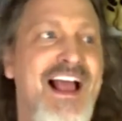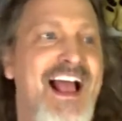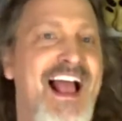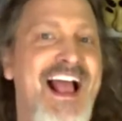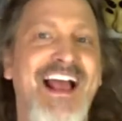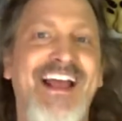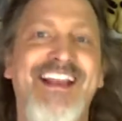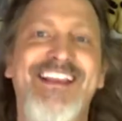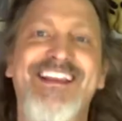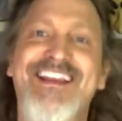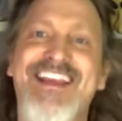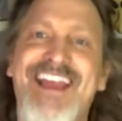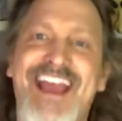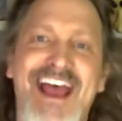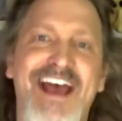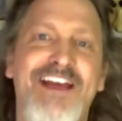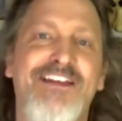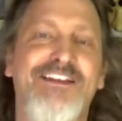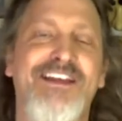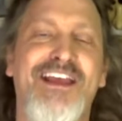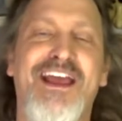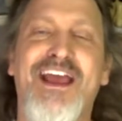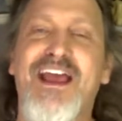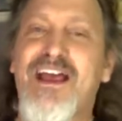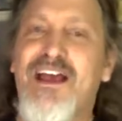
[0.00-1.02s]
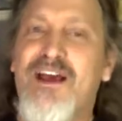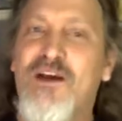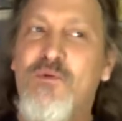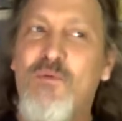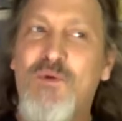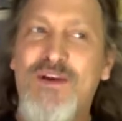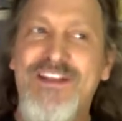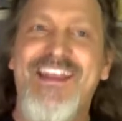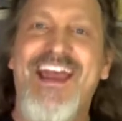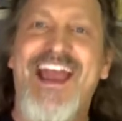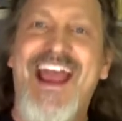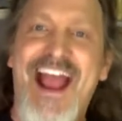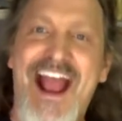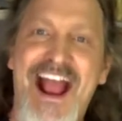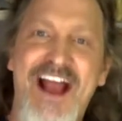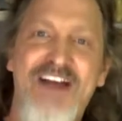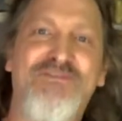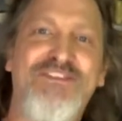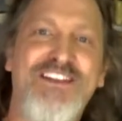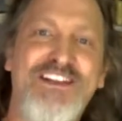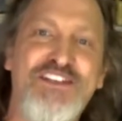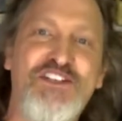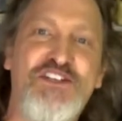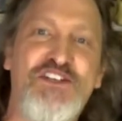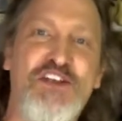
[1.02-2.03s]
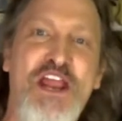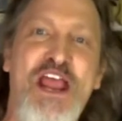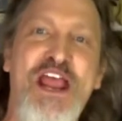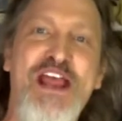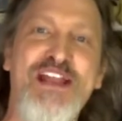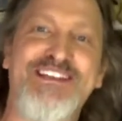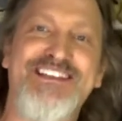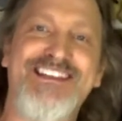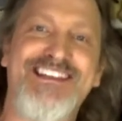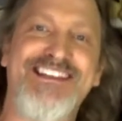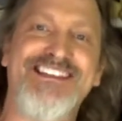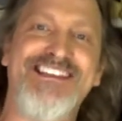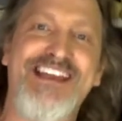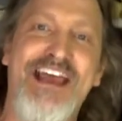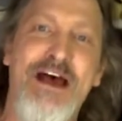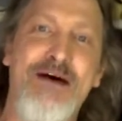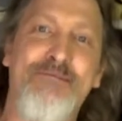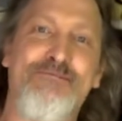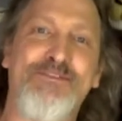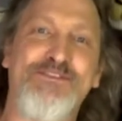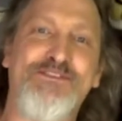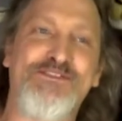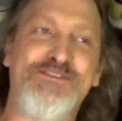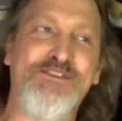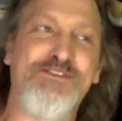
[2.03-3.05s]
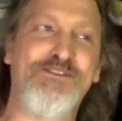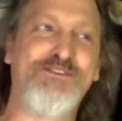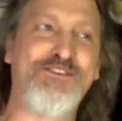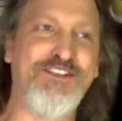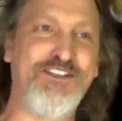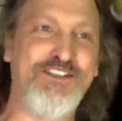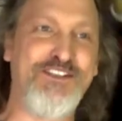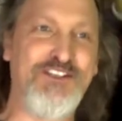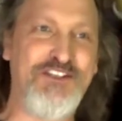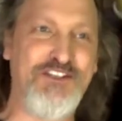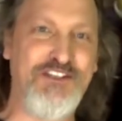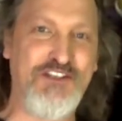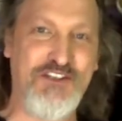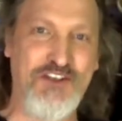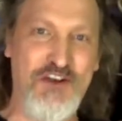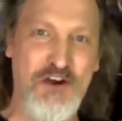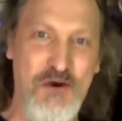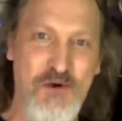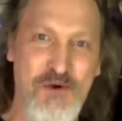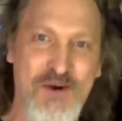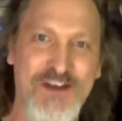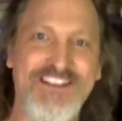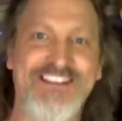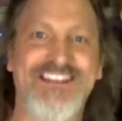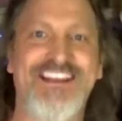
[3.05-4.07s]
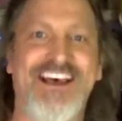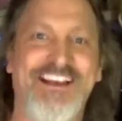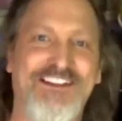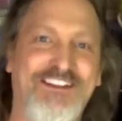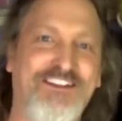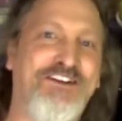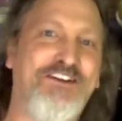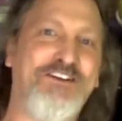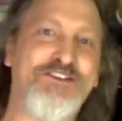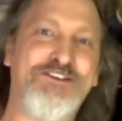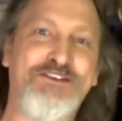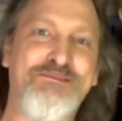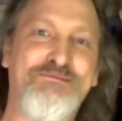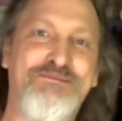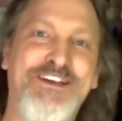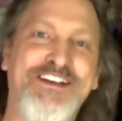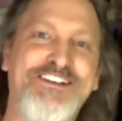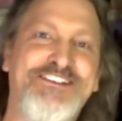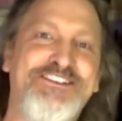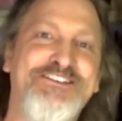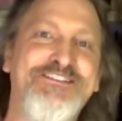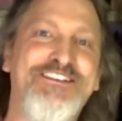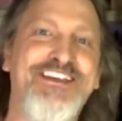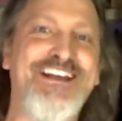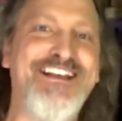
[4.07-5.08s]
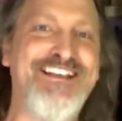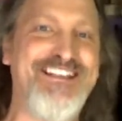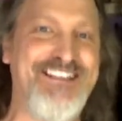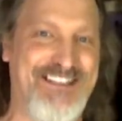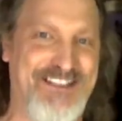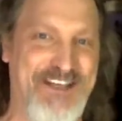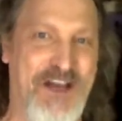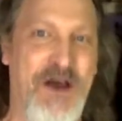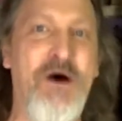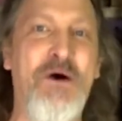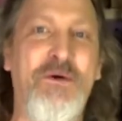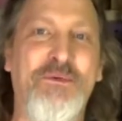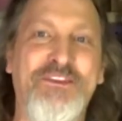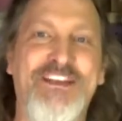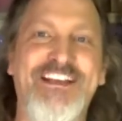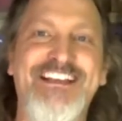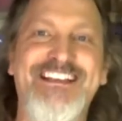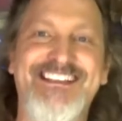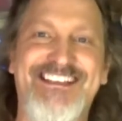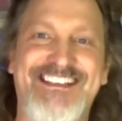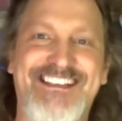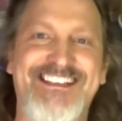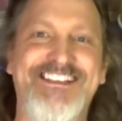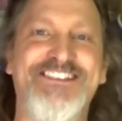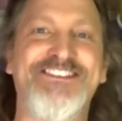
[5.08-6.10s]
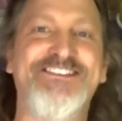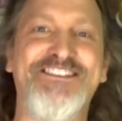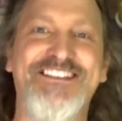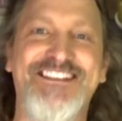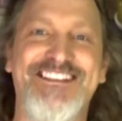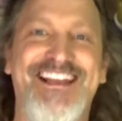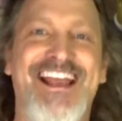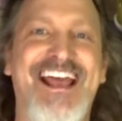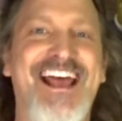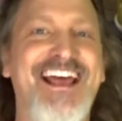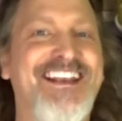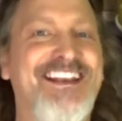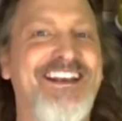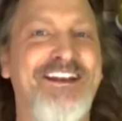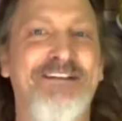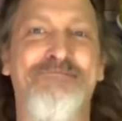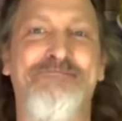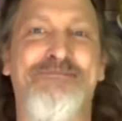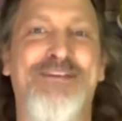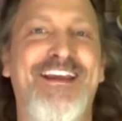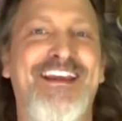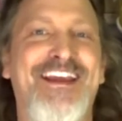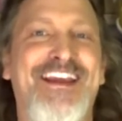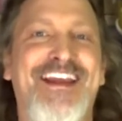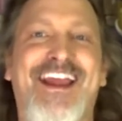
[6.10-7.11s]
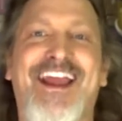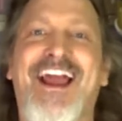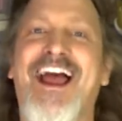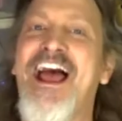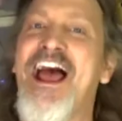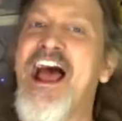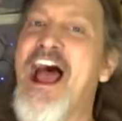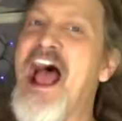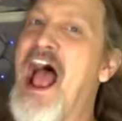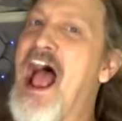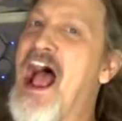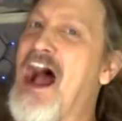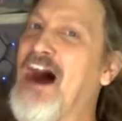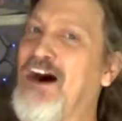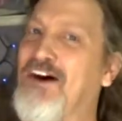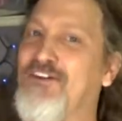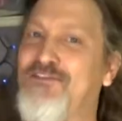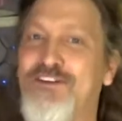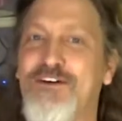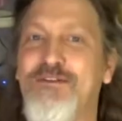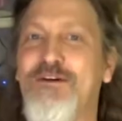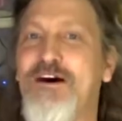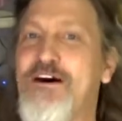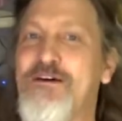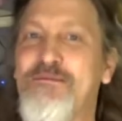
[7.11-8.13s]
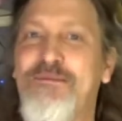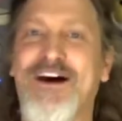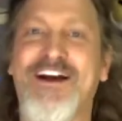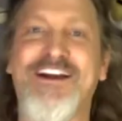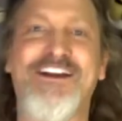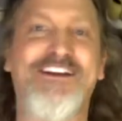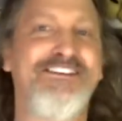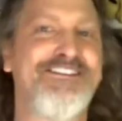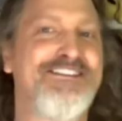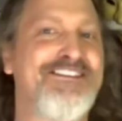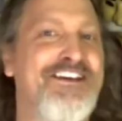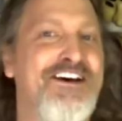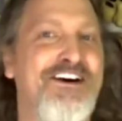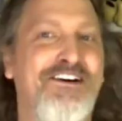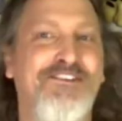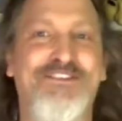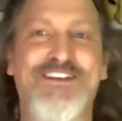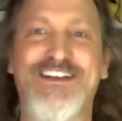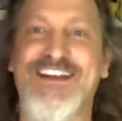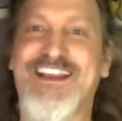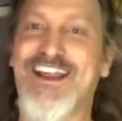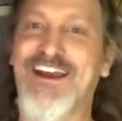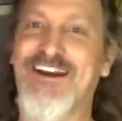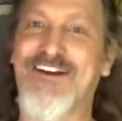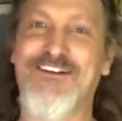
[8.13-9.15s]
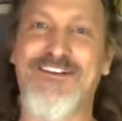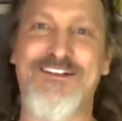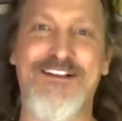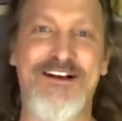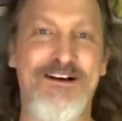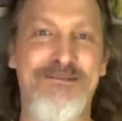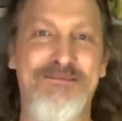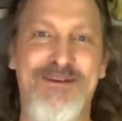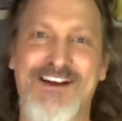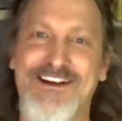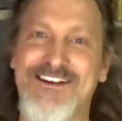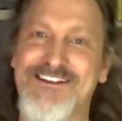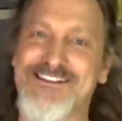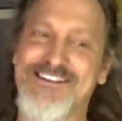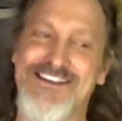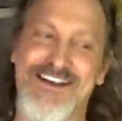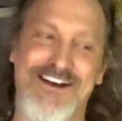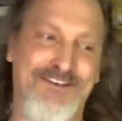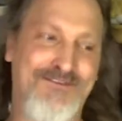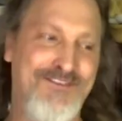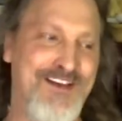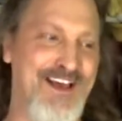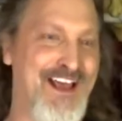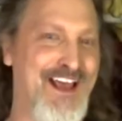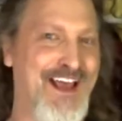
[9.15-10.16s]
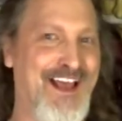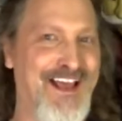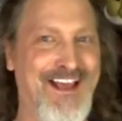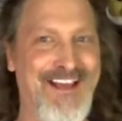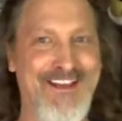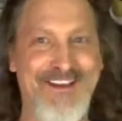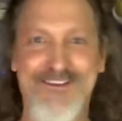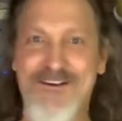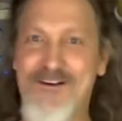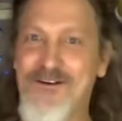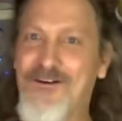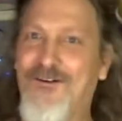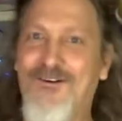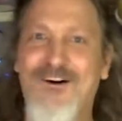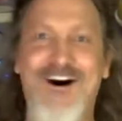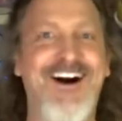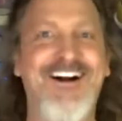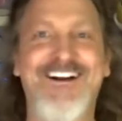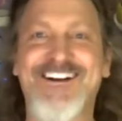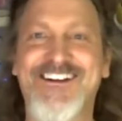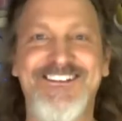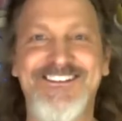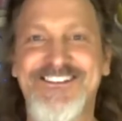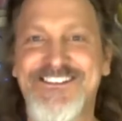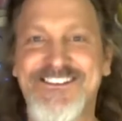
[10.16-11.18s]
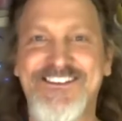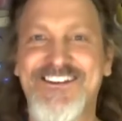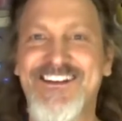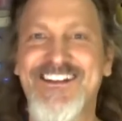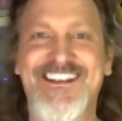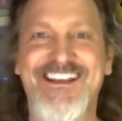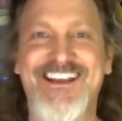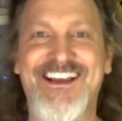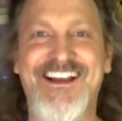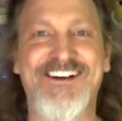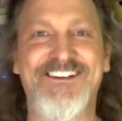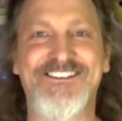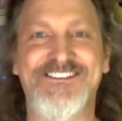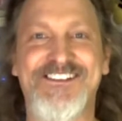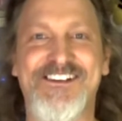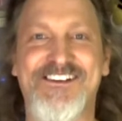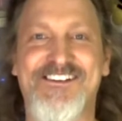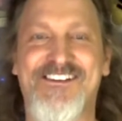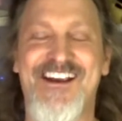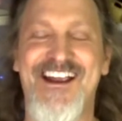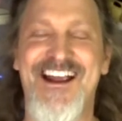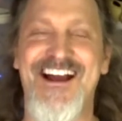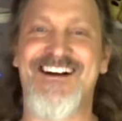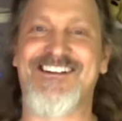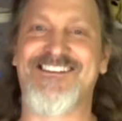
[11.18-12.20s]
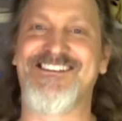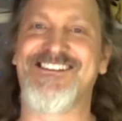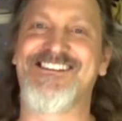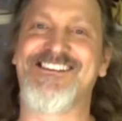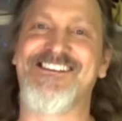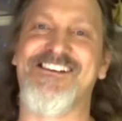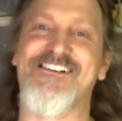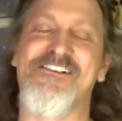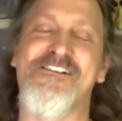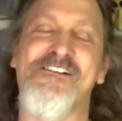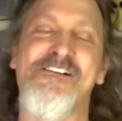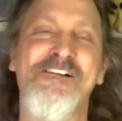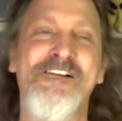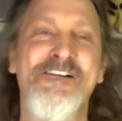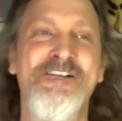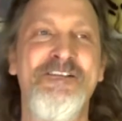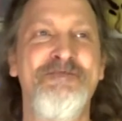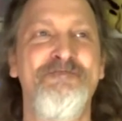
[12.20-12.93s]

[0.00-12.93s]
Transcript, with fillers: And yet, when they have the chance this episode to show us that larger picture, they don't. They still just ended up being Alpha all by herself, and Carol all by herself, and no Walkers or anything else around. So